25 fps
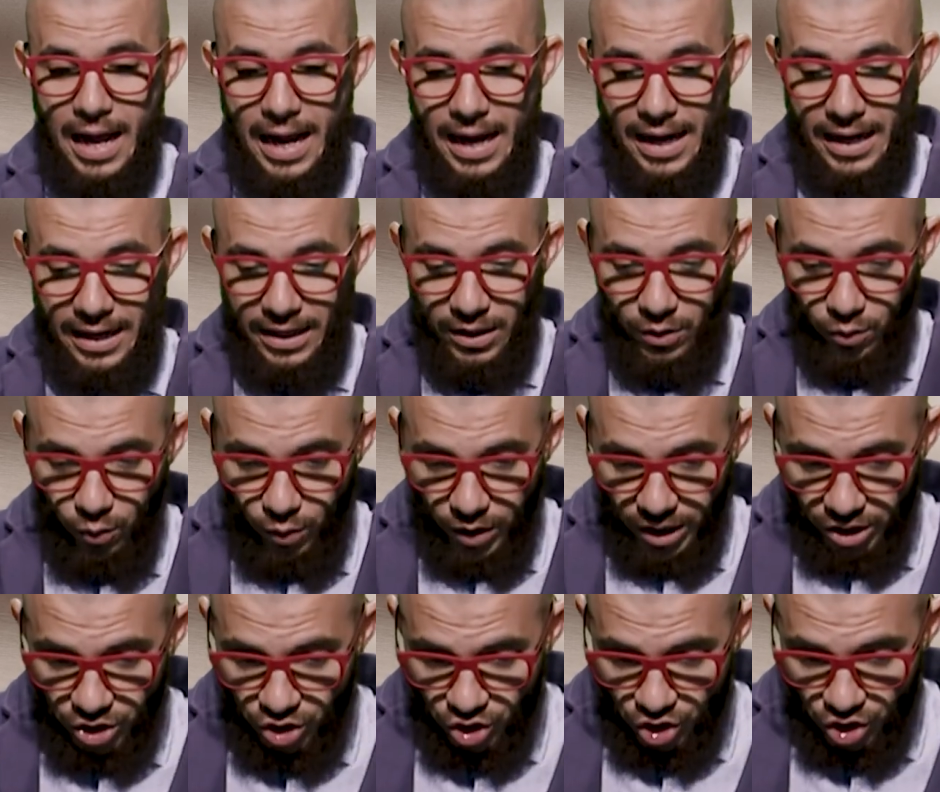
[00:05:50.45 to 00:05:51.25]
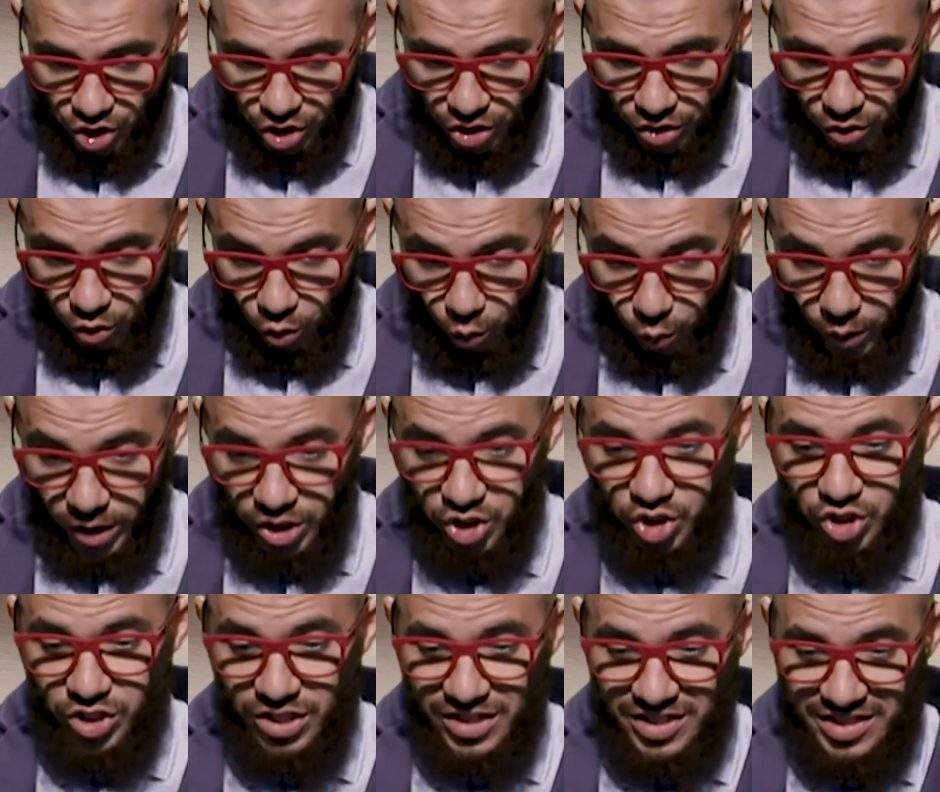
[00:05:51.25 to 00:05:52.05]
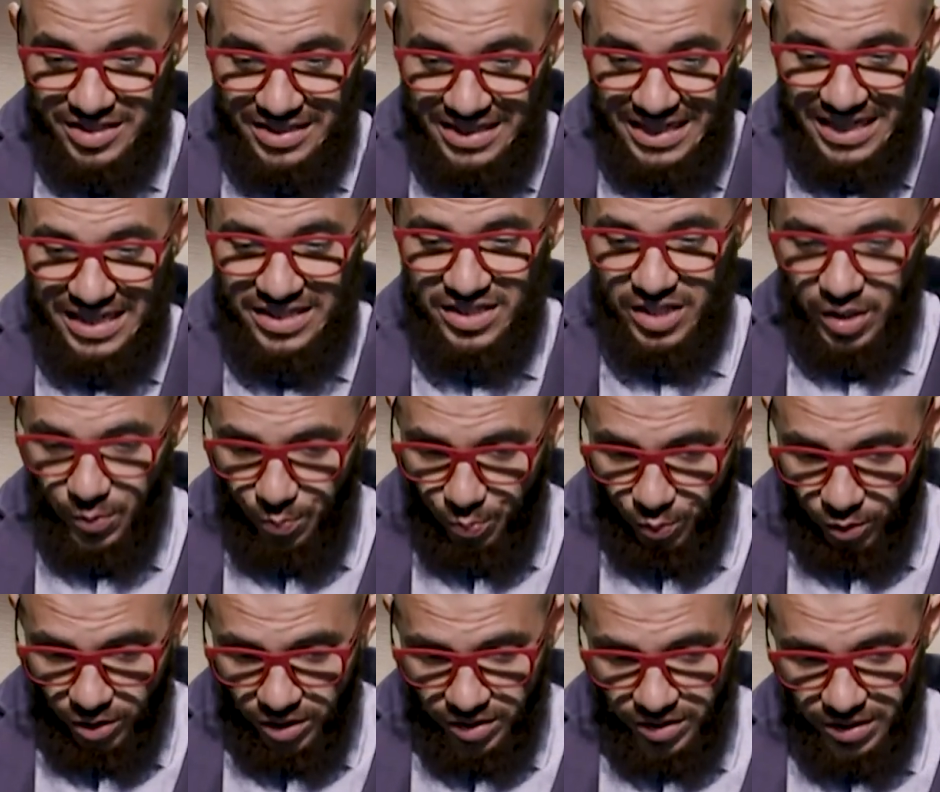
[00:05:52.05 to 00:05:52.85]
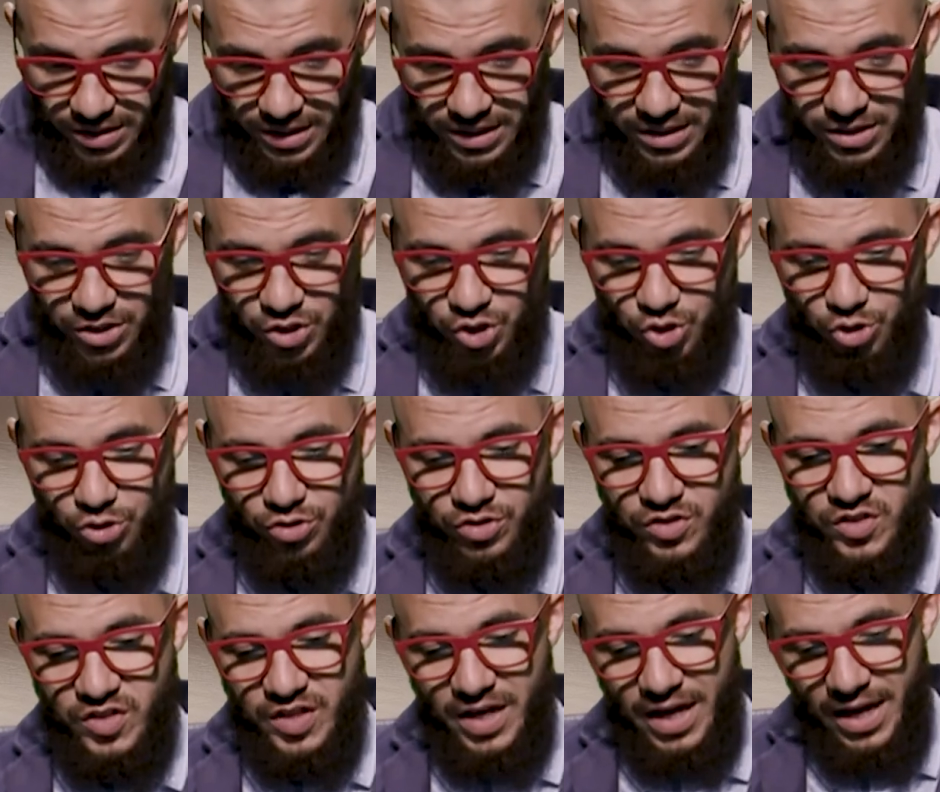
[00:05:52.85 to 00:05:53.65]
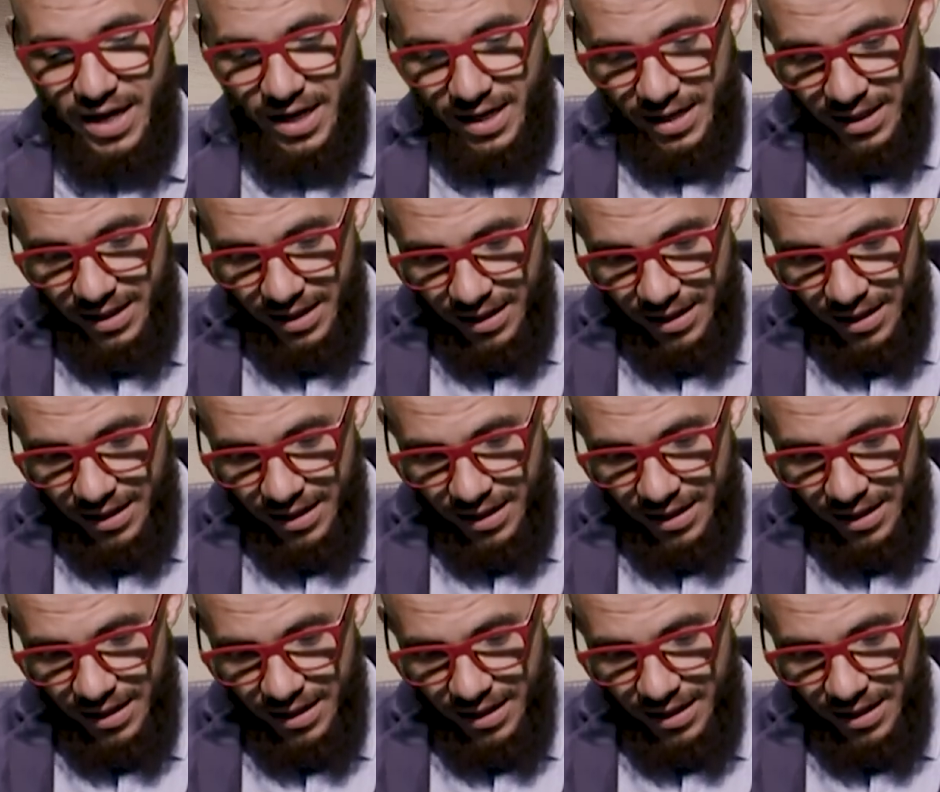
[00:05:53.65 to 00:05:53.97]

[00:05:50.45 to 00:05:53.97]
in which to which the sneezing person should say